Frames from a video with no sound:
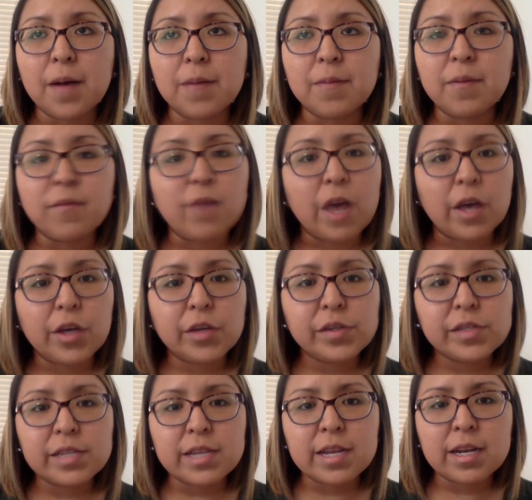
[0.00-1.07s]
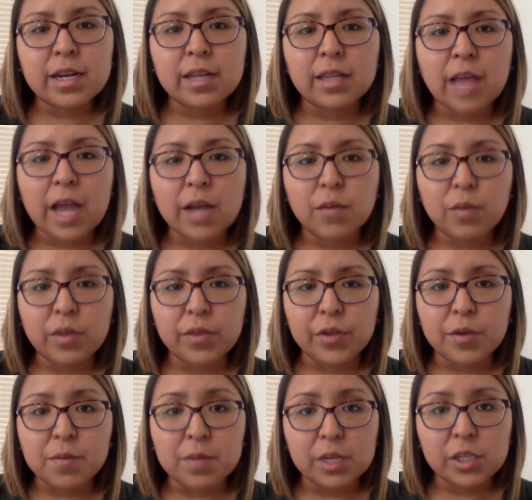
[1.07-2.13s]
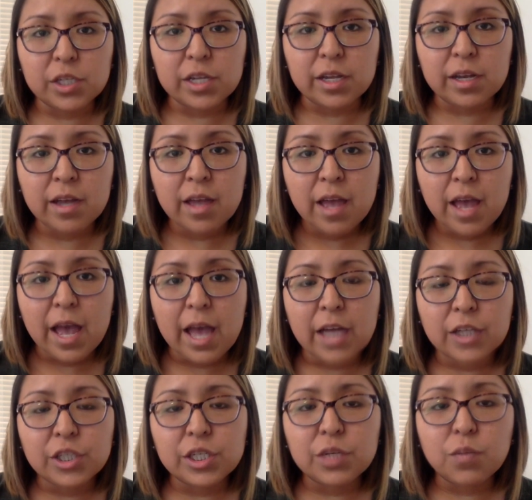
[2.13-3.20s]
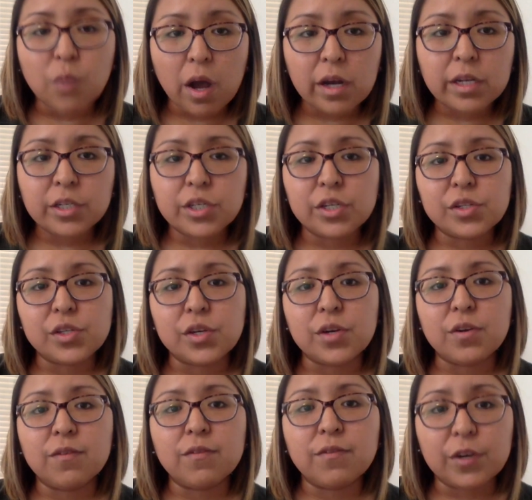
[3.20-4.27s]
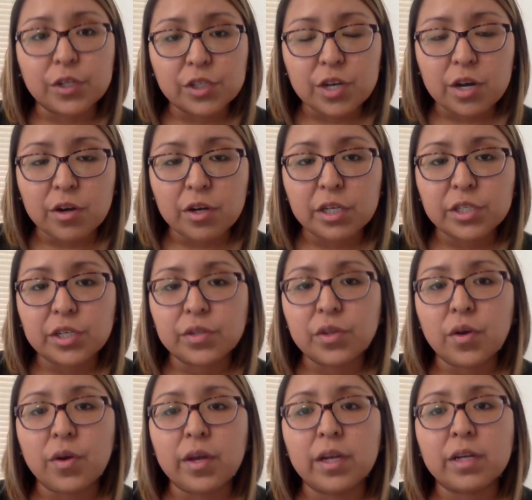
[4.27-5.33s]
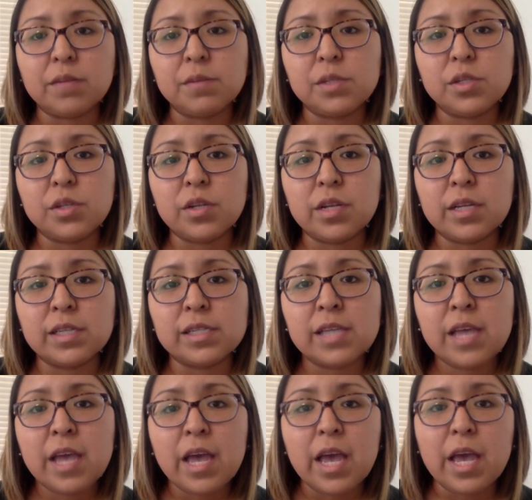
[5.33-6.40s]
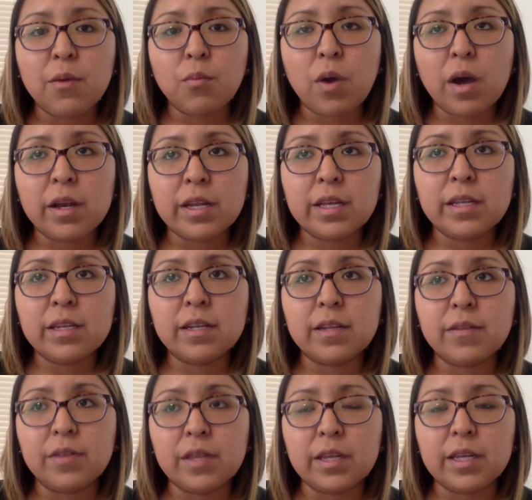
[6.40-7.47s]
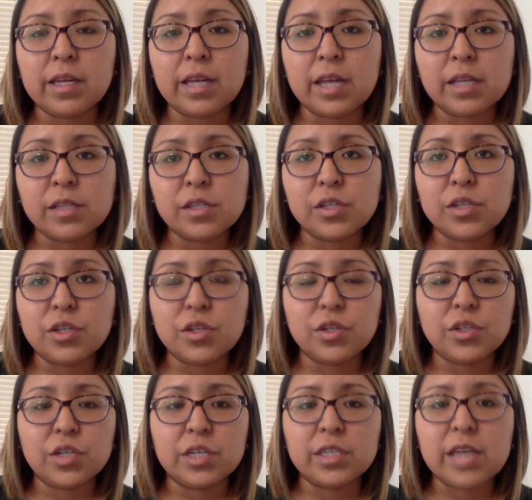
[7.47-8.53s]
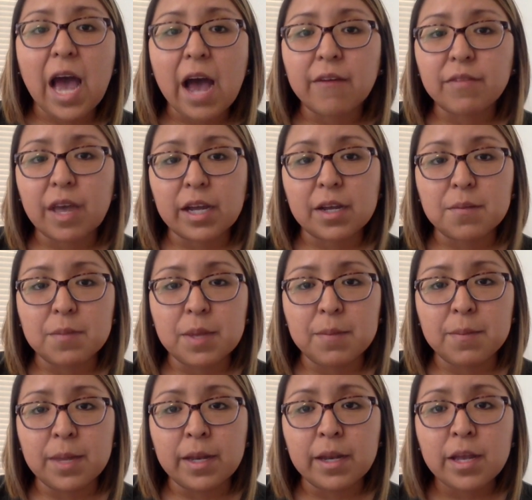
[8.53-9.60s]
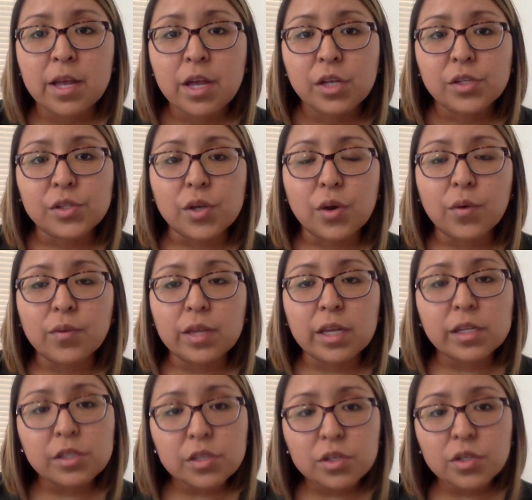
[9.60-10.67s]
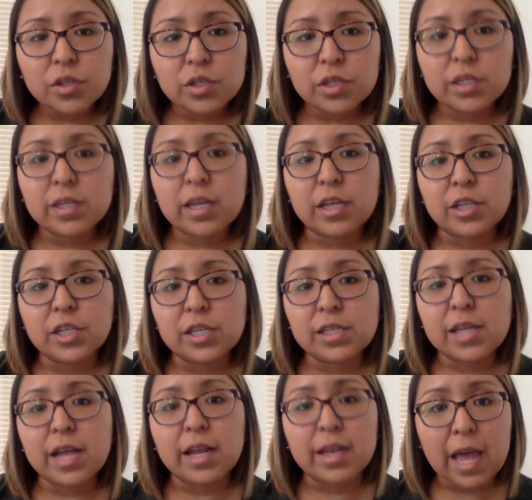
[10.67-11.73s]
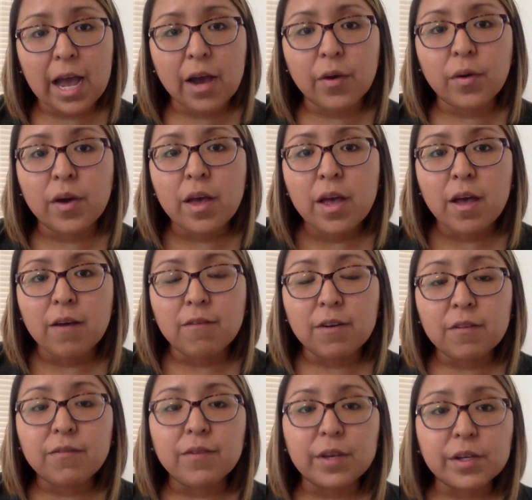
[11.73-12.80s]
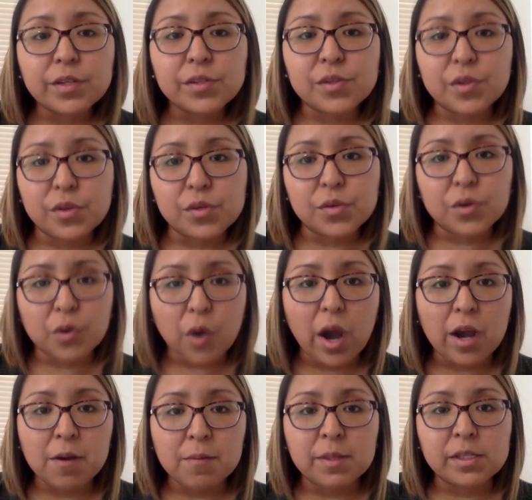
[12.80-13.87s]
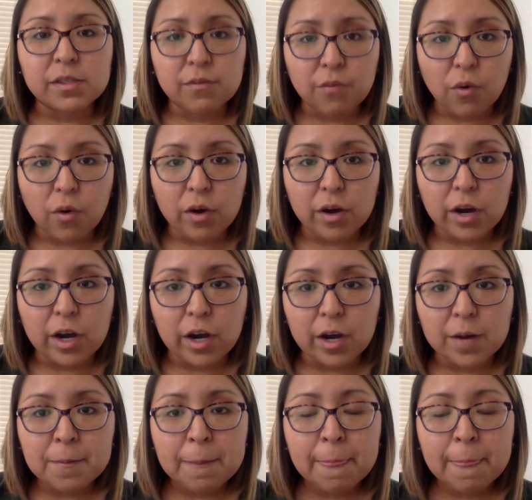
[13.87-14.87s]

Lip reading: values didn't align with their mission, and she wanted to serve first generation low income students and wanted the institution to have that commitment. So the institution that she's at now fulfills those requirements for her.